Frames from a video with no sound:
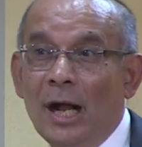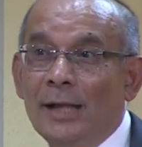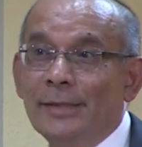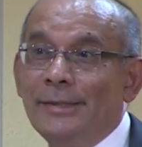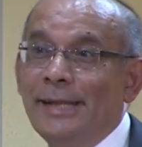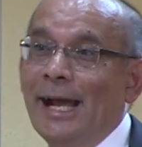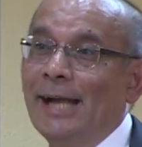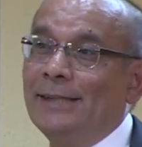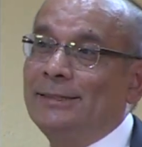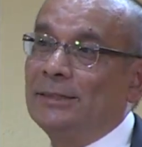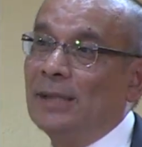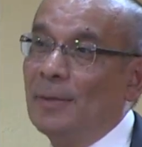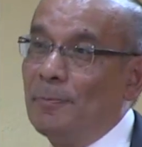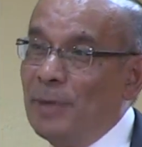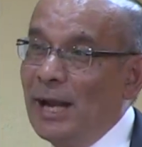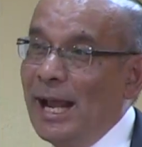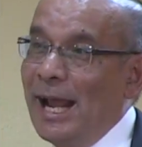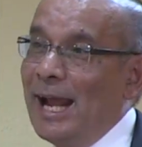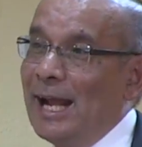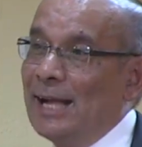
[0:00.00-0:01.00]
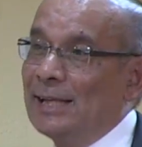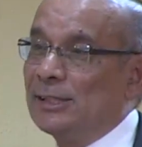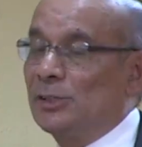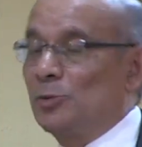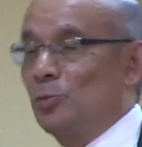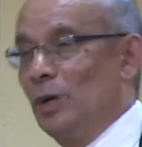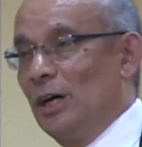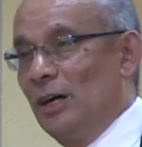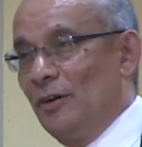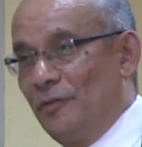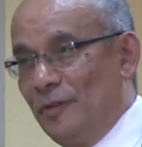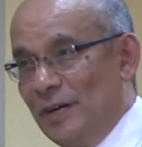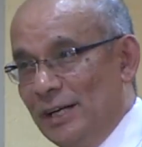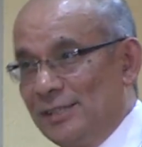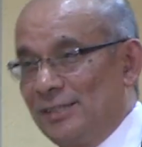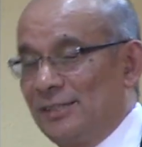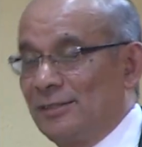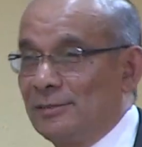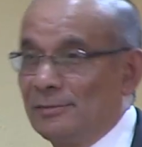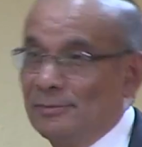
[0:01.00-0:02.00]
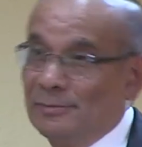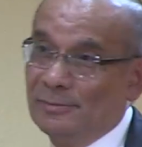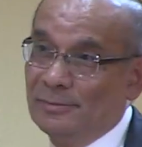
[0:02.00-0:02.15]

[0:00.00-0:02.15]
that the plans were first